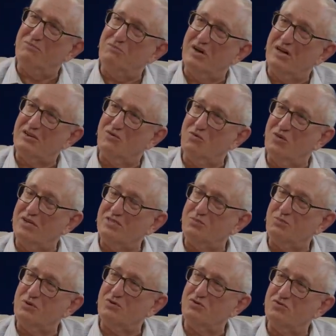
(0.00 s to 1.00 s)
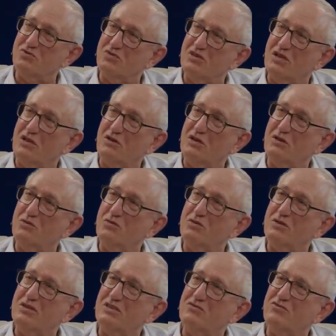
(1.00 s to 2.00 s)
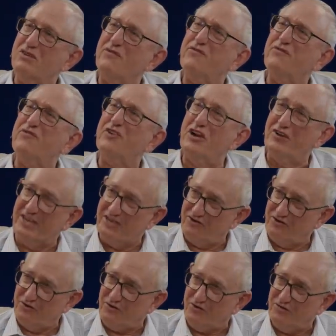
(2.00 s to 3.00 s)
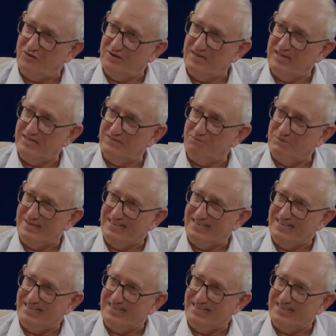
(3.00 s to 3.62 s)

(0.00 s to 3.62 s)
the modern ones because you don't know who it is referring to in